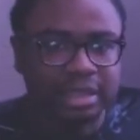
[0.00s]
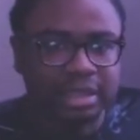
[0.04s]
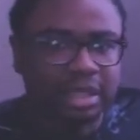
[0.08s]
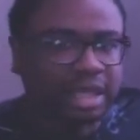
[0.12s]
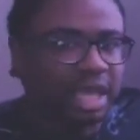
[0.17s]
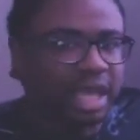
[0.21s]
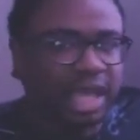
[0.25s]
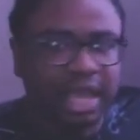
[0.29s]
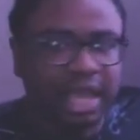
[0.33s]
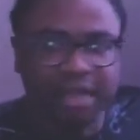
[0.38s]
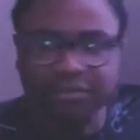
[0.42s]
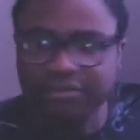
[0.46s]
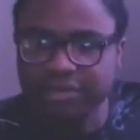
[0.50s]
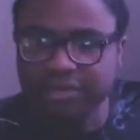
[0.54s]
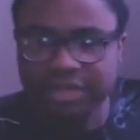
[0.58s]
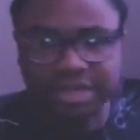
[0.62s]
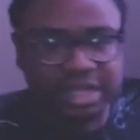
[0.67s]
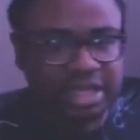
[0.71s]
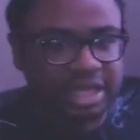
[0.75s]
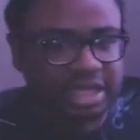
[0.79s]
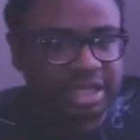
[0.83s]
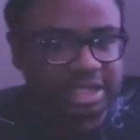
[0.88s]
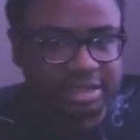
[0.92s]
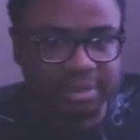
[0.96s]

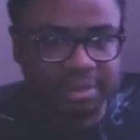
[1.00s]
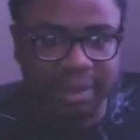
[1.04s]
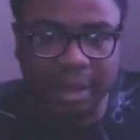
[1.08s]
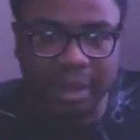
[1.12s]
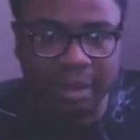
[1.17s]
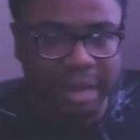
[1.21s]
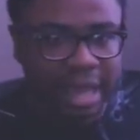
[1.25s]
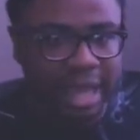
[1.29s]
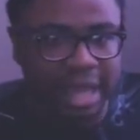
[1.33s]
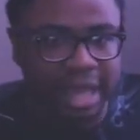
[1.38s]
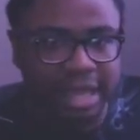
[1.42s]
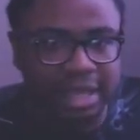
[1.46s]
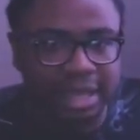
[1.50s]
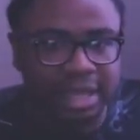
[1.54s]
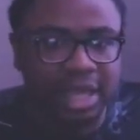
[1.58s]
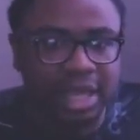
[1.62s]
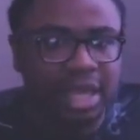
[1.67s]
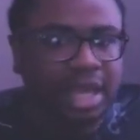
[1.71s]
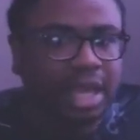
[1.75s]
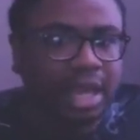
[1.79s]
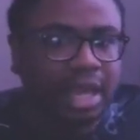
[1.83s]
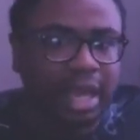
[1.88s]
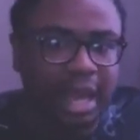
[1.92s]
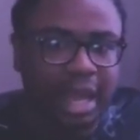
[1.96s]
Everything is about light.
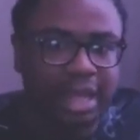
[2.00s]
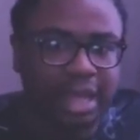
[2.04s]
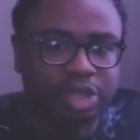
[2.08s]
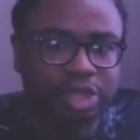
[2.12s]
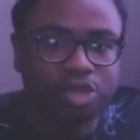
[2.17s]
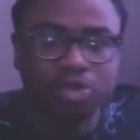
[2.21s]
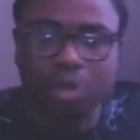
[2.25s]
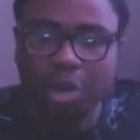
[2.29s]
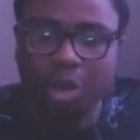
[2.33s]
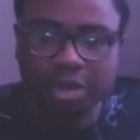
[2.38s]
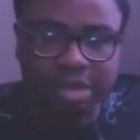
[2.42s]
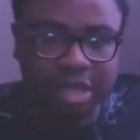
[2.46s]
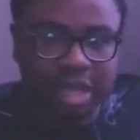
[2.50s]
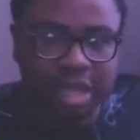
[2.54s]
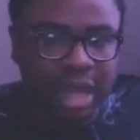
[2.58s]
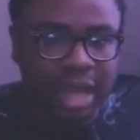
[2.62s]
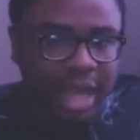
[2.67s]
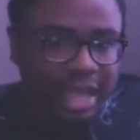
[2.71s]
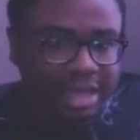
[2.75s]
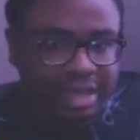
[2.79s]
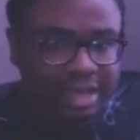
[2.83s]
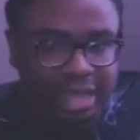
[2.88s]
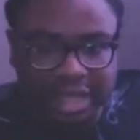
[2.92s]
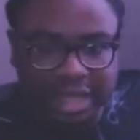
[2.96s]
Like you are the
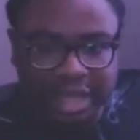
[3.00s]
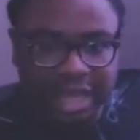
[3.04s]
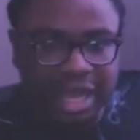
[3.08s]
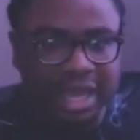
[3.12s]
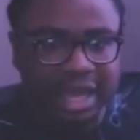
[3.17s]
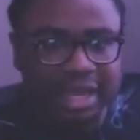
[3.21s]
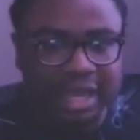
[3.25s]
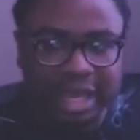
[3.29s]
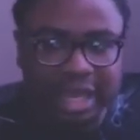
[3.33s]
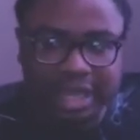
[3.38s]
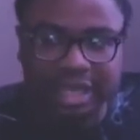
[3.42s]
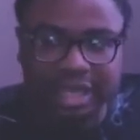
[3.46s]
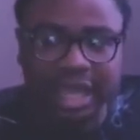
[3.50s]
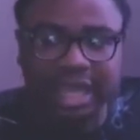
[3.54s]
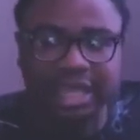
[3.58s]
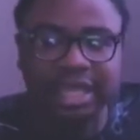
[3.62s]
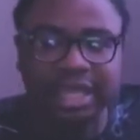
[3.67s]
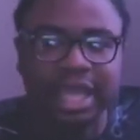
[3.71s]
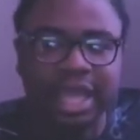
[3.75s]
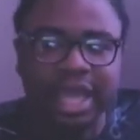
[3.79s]
light that got like